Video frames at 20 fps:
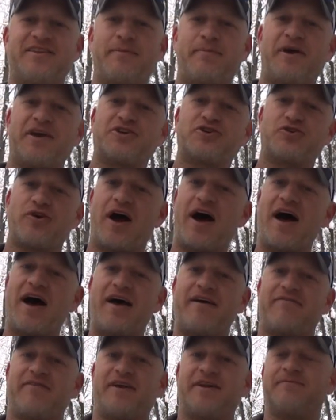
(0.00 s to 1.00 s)
Big
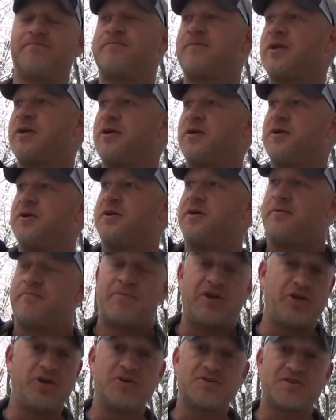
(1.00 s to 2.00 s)
Strive, and
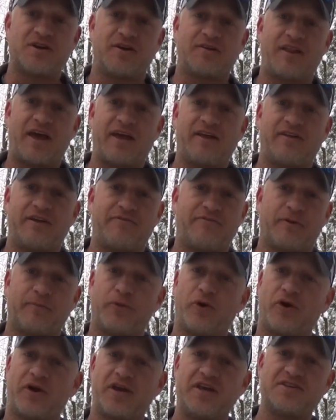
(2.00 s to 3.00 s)
been using it lately for
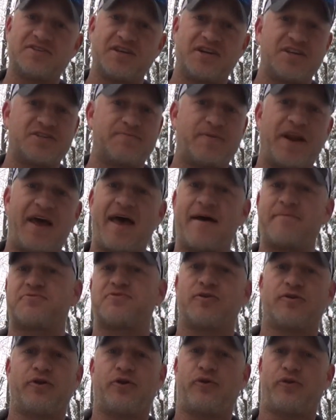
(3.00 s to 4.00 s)
brookies, and it's been
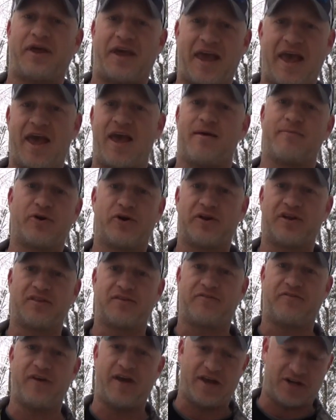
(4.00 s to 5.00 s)
absolutely hammering
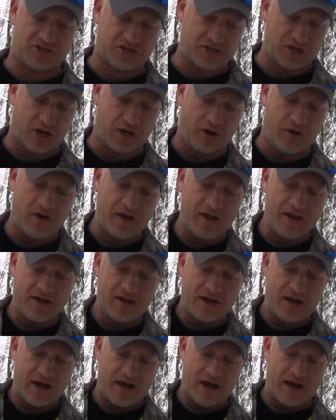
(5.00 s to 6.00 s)
the fish. So
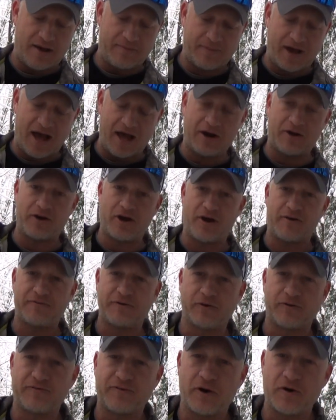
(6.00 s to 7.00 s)
I don't know if
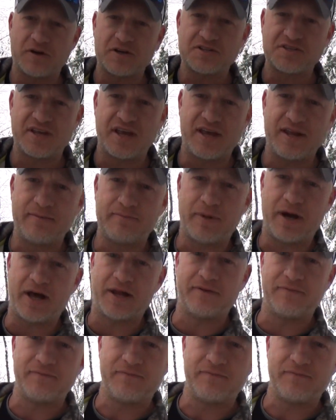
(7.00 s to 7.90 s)
it'll focus in, but